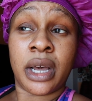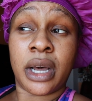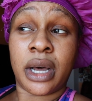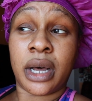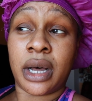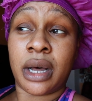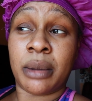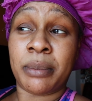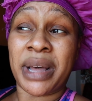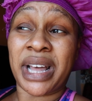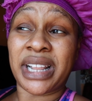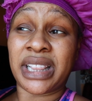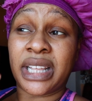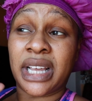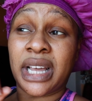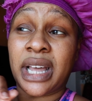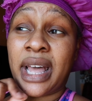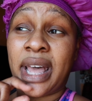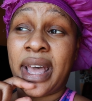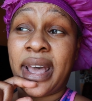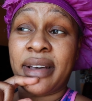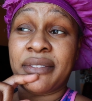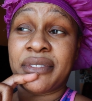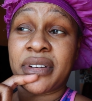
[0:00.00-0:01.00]
Um, I think
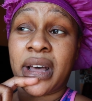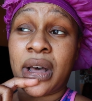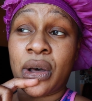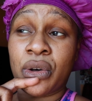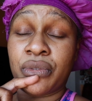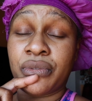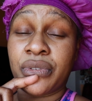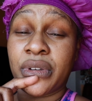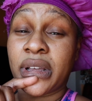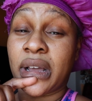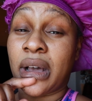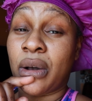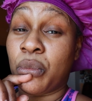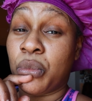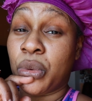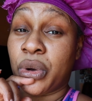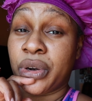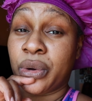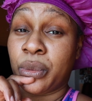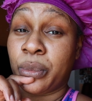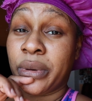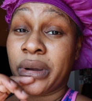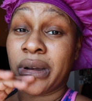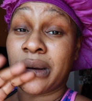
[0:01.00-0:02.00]
I have an outfit I
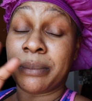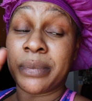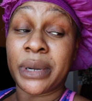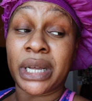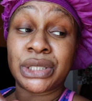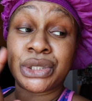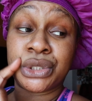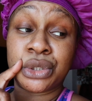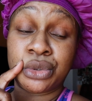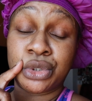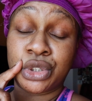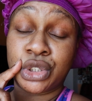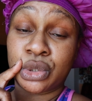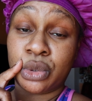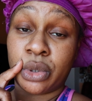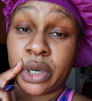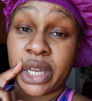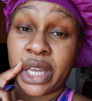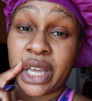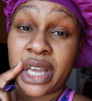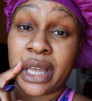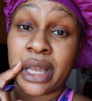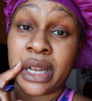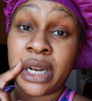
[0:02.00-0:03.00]
want to wear. I'm not too sure
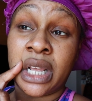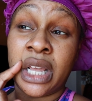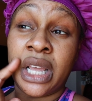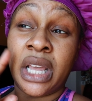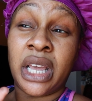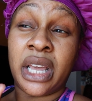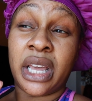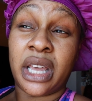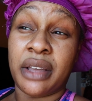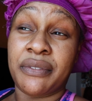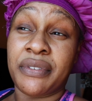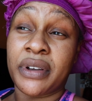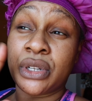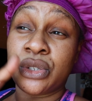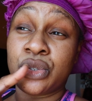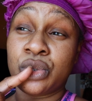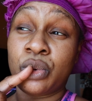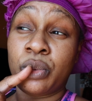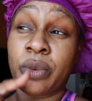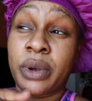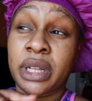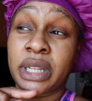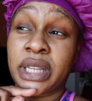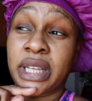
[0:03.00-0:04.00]
yet. If I do
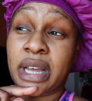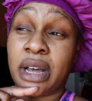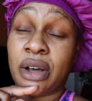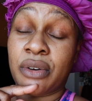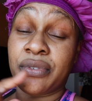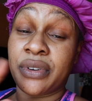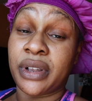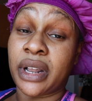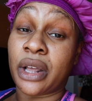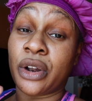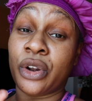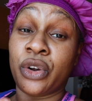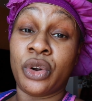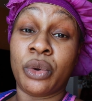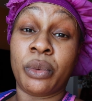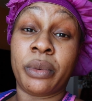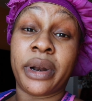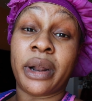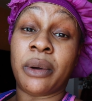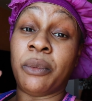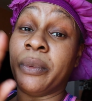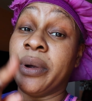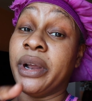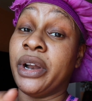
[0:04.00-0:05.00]
wear the outfit, I don't know
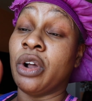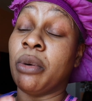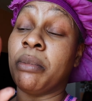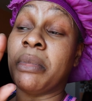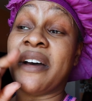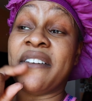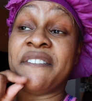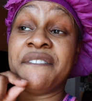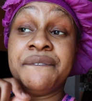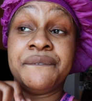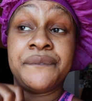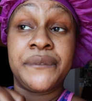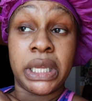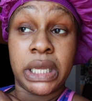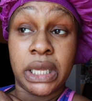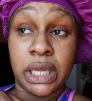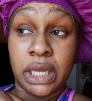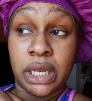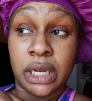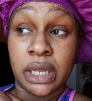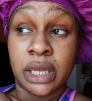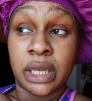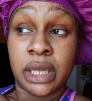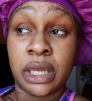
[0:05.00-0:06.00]
what I'm wearing on my
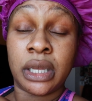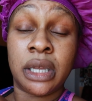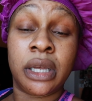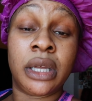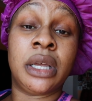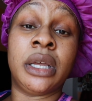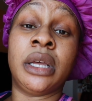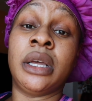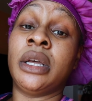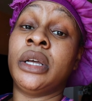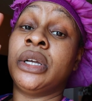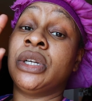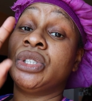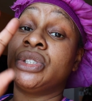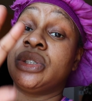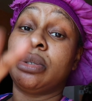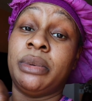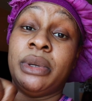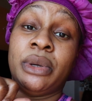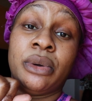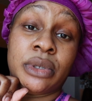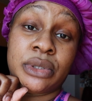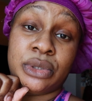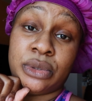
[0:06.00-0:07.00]
feet. So
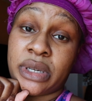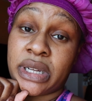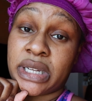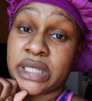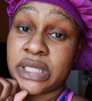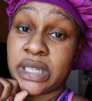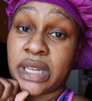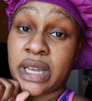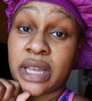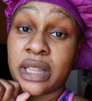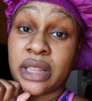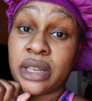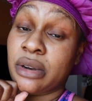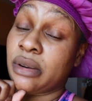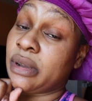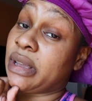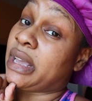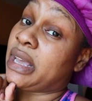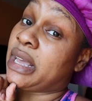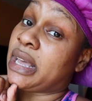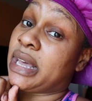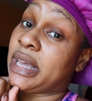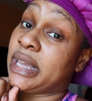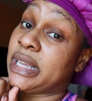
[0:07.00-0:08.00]
we're going to do that together.
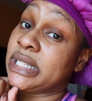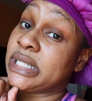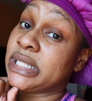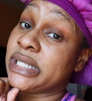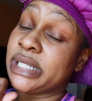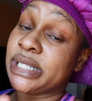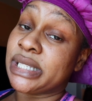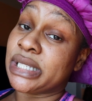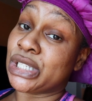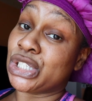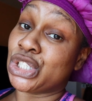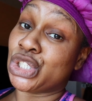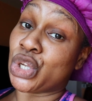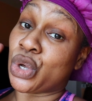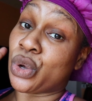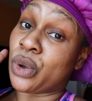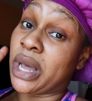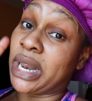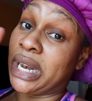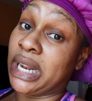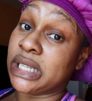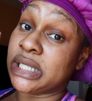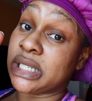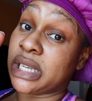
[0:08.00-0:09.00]
Okay, guys? So
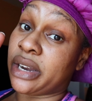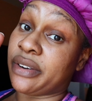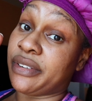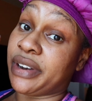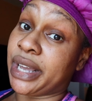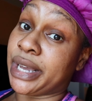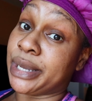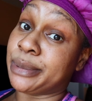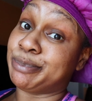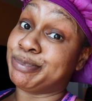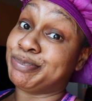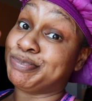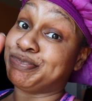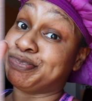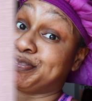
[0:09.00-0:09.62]
I need to hurry up.